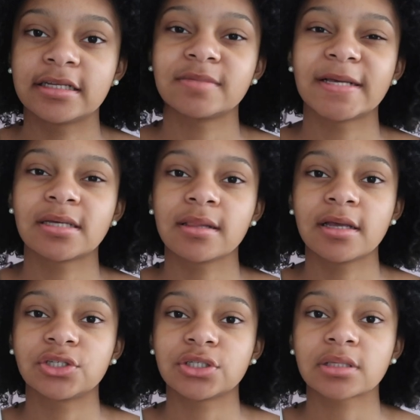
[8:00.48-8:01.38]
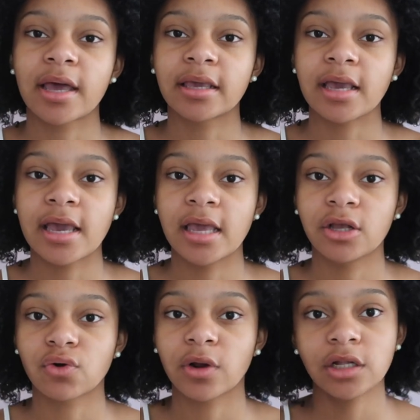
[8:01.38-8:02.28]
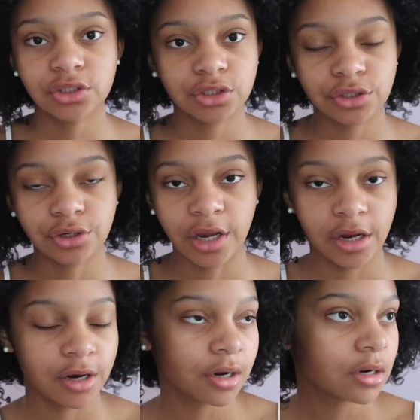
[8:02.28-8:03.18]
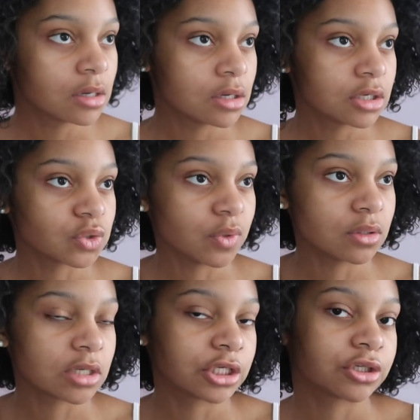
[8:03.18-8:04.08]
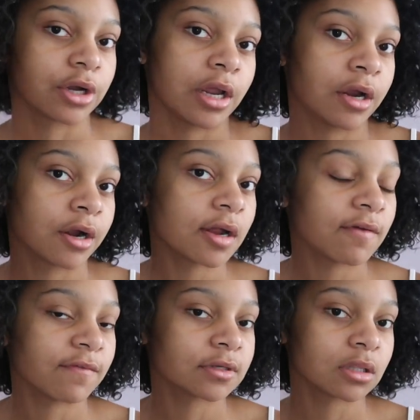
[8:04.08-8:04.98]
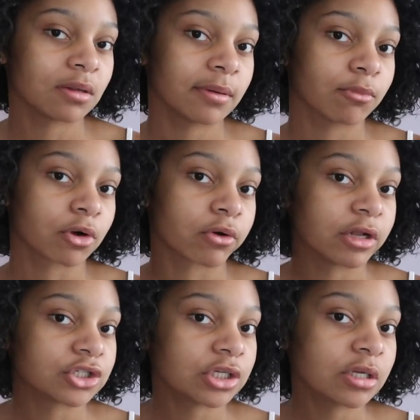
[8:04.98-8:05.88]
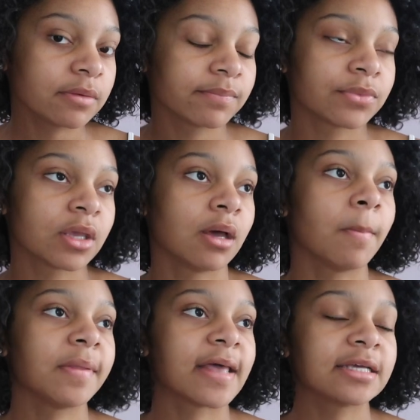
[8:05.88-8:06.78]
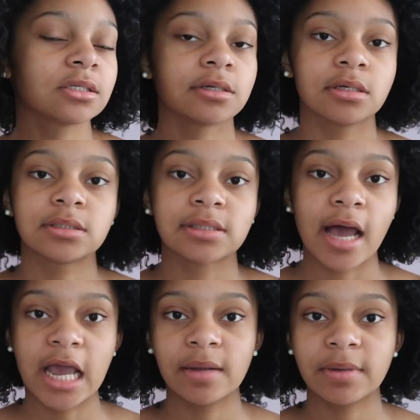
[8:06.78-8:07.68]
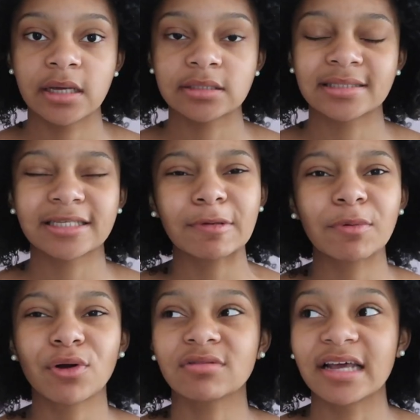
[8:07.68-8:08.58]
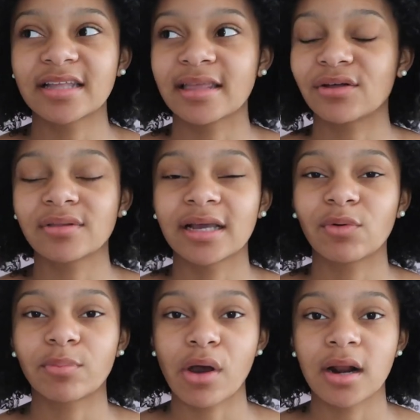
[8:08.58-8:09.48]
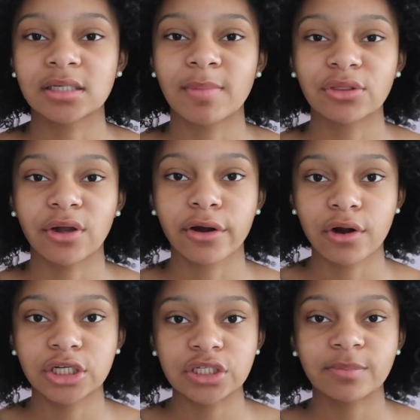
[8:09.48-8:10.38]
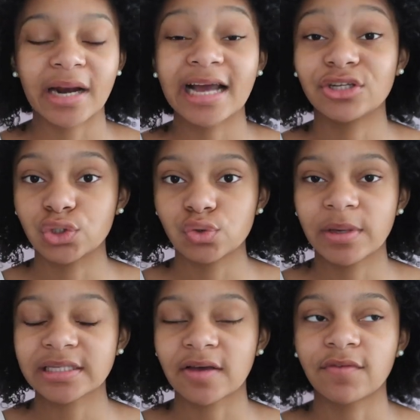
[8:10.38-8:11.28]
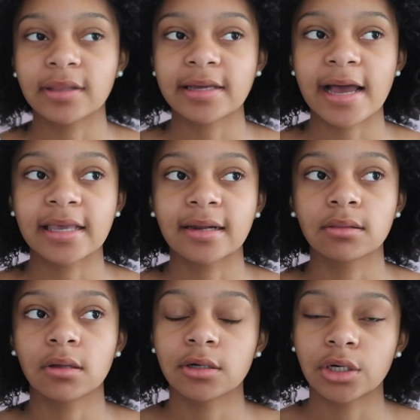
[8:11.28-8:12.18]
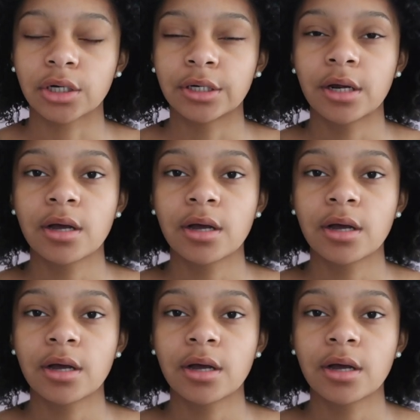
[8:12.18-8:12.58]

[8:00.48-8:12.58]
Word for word: is, basically it's just like a crunch to your hair. So when you touch your hair, it feels a little bit more crunchy. But that's a good sign, because, and some people don't like that, they don't like when products make their hair crunchy, but I do, because I feel like I get a longer